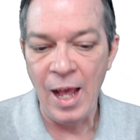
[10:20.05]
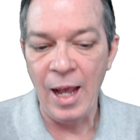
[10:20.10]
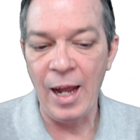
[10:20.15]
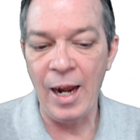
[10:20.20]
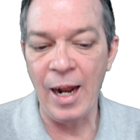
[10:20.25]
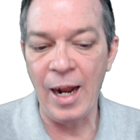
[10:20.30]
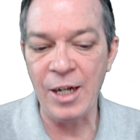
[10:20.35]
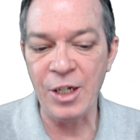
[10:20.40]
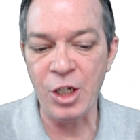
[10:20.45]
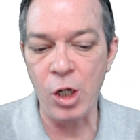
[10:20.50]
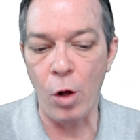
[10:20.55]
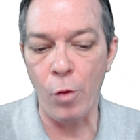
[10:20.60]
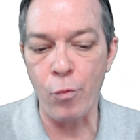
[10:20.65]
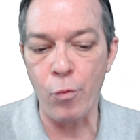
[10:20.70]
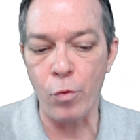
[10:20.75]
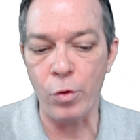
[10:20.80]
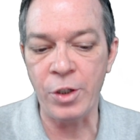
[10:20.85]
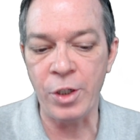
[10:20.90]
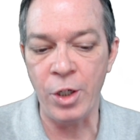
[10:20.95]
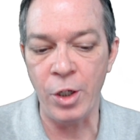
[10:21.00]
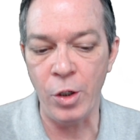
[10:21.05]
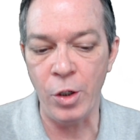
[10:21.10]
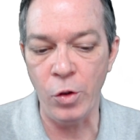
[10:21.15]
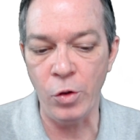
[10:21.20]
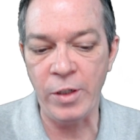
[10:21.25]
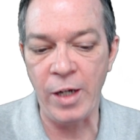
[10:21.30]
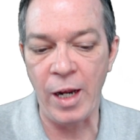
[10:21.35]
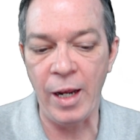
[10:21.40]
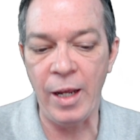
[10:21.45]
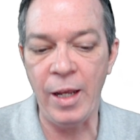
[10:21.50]
And as you go through
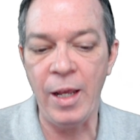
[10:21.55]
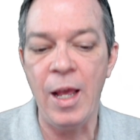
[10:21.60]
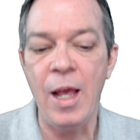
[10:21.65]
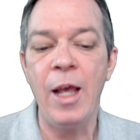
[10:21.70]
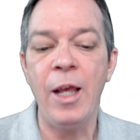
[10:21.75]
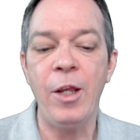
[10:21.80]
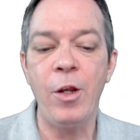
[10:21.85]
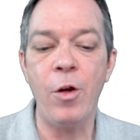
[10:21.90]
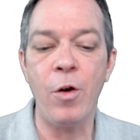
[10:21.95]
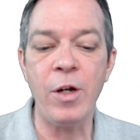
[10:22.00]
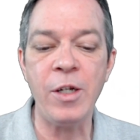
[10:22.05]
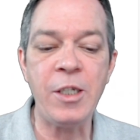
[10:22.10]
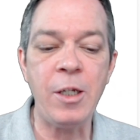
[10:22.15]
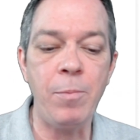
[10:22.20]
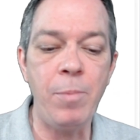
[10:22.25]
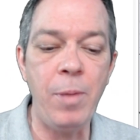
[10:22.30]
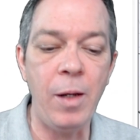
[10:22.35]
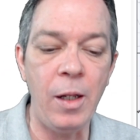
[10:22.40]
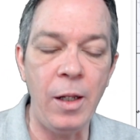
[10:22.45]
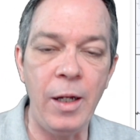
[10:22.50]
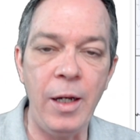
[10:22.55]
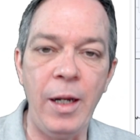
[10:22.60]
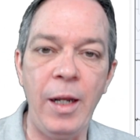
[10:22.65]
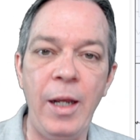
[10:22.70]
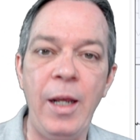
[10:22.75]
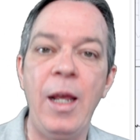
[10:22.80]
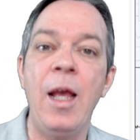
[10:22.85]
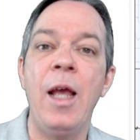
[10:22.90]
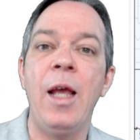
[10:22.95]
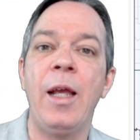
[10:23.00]
Tuesday, your
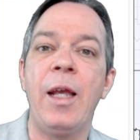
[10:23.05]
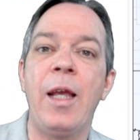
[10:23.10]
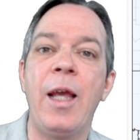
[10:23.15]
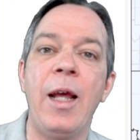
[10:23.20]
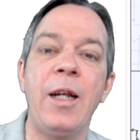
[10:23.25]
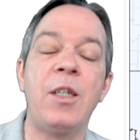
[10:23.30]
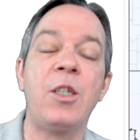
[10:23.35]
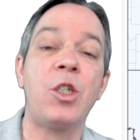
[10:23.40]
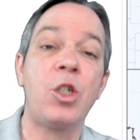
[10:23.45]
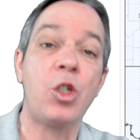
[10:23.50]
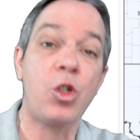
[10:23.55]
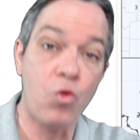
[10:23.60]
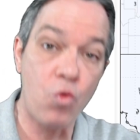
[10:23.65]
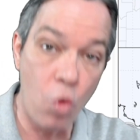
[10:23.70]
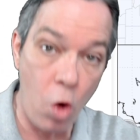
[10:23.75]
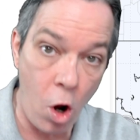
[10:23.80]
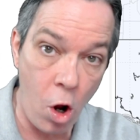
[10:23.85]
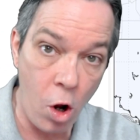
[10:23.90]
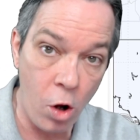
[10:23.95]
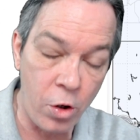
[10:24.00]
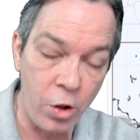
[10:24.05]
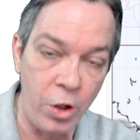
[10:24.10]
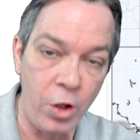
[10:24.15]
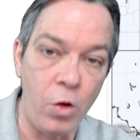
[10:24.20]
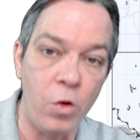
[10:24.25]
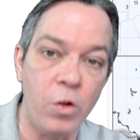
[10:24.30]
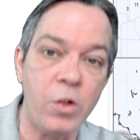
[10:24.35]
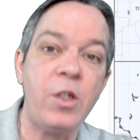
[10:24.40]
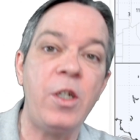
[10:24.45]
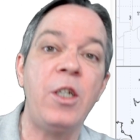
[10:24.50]
instability gets stronger. You're
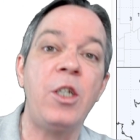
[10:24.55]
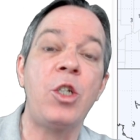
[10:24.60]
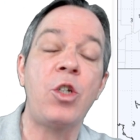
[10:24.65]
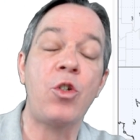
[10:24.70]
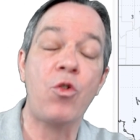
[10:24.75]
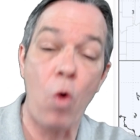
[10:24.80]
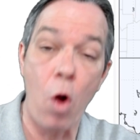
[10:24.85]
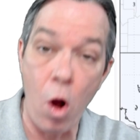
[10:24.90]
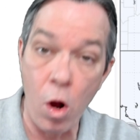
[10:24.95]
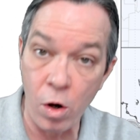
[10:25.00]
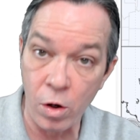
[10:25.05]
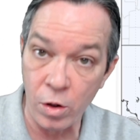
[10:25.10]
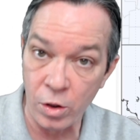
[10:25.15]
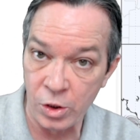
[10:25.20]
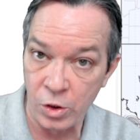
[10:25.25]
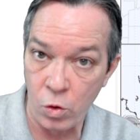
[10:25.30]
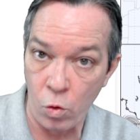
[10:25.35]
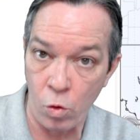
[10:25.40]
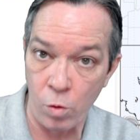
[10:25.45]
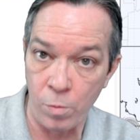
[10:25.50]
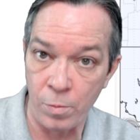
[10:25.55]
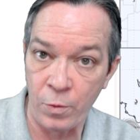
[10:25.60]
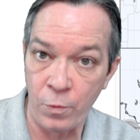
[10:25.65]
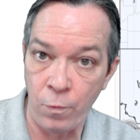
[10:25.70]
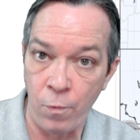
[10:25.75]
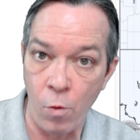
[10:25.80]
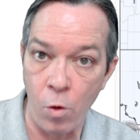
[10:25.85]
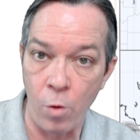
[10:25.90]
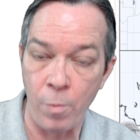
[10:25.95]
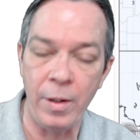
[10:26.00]
going to see stronger storms
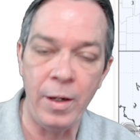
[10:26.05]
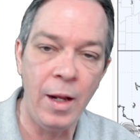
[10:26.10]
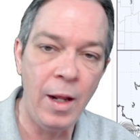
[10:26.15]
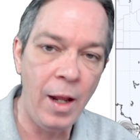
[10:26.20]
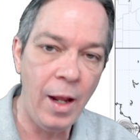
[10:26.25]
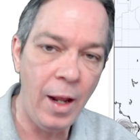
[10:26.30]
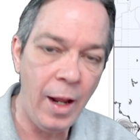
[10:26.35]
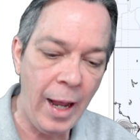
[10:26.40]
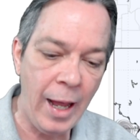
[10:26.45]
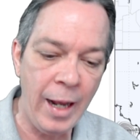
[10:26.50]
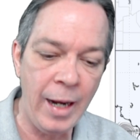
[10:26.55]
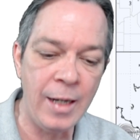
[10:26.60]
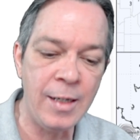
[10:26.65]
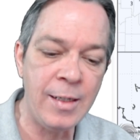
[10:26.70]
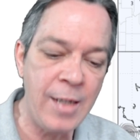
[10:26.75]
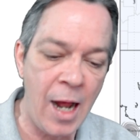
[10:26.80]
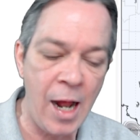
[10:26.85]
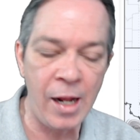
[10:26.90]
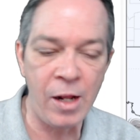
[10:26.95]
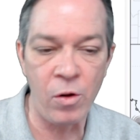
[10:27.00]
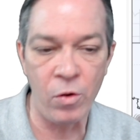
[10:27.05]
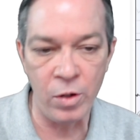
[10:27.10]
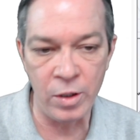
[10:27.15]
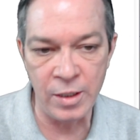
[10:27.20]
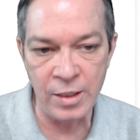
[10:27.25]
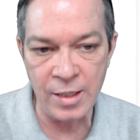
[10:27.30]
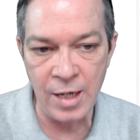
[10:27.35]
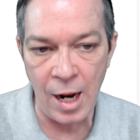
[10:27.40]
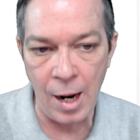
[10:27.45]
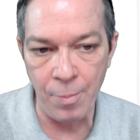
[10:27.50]
forming. And it's not going to
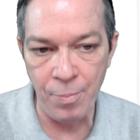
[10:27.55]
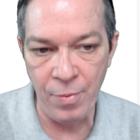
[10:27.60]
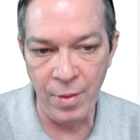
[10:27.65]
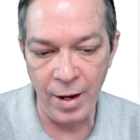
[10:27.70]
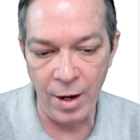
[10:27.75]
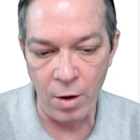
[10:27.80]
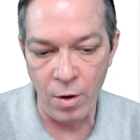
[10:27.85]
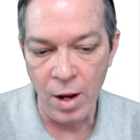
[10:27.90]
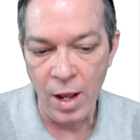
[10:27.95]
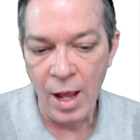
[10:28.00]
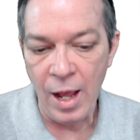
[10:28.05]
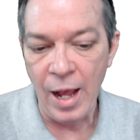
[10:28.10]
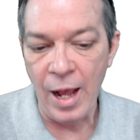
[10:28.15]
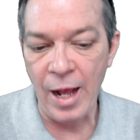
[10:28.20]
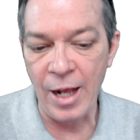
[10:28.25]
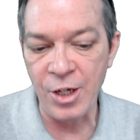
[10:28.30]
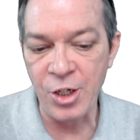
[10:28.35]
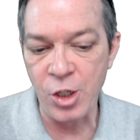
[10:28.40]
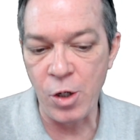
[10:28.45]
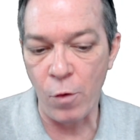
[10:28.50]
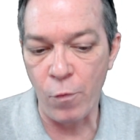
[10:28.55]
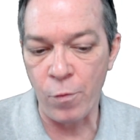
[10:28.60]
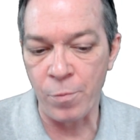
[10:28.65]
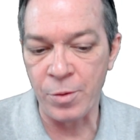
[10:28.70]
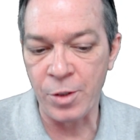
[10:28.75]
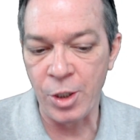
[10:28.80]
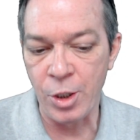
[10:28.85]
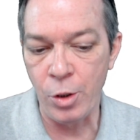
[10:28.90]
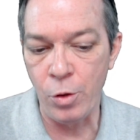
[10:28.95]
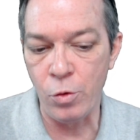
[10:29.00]
stop there. As you go from
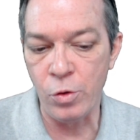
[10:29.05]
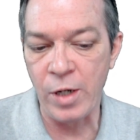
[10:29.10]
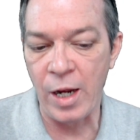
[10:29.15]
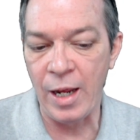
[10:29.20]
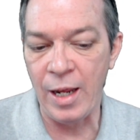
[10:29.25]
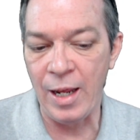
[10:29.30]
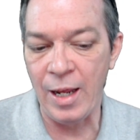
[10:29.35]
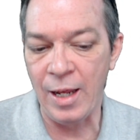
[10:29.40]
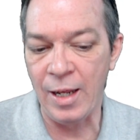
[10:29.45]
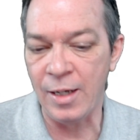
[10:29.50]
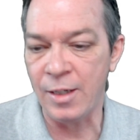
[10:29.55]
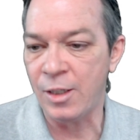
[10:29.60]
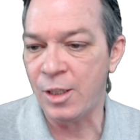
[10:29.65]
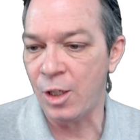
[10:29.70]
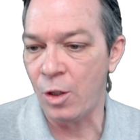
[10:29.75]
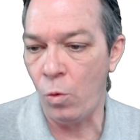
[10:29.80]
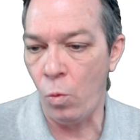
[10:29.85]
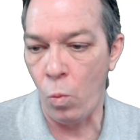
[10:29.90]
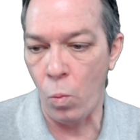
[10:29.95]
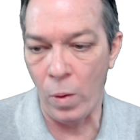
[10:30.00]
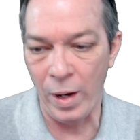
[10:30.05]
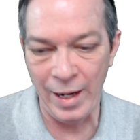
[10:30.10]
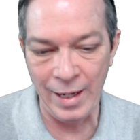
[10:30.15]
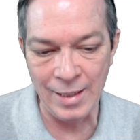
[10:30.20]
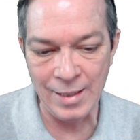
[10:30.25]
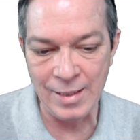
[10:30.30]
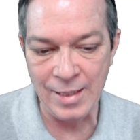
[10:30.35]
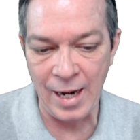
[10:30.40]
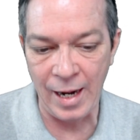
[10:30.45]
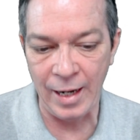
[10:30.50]
Tuesday into
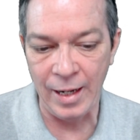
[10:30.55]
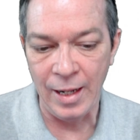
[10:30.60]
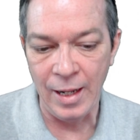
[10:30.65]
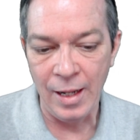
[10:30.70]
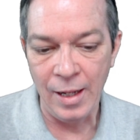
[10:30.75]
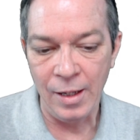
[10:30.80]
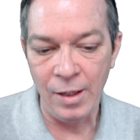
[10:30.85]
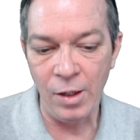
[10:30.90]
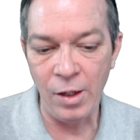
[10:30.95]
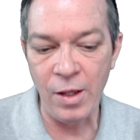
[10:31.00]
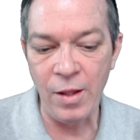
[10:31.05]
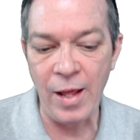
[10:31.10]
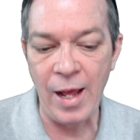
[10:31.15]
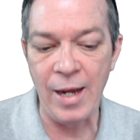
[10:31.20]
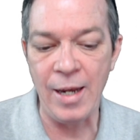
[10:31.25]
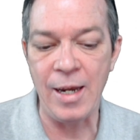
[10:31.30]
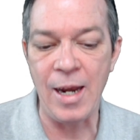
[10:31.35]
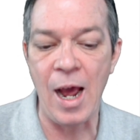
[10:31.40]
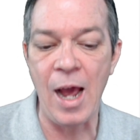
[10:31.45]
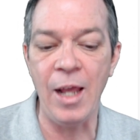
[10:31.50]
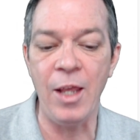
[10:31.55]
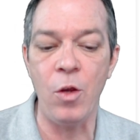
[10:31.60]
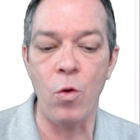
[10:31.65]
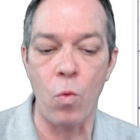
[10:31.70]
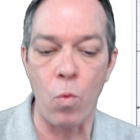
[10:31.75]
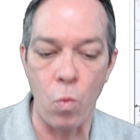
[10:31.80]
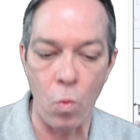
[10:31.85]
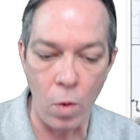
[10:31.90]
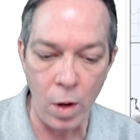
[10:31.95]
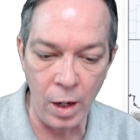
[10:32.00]
Wednesday, look at that. Now you're
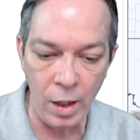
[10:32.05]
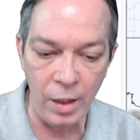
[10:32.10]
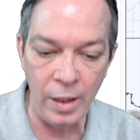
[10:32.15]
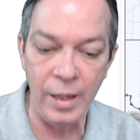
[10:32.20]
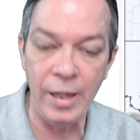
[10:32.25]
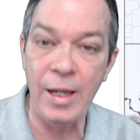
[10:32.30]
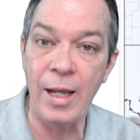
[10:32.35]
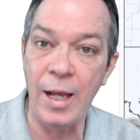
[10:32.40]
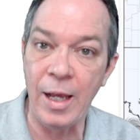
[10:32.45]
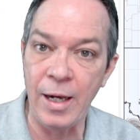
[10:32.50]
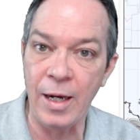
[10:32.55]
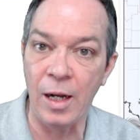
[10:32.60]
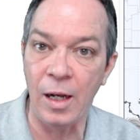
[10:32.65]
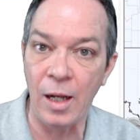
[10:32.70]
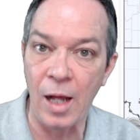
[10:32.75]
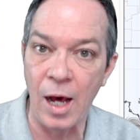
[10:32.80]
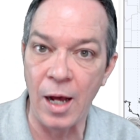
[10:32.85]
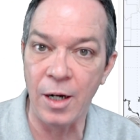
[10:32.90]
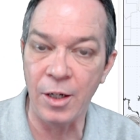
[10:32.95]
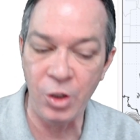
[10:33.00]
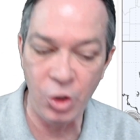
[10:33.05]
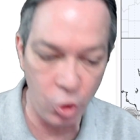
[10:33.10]
really getting a lot of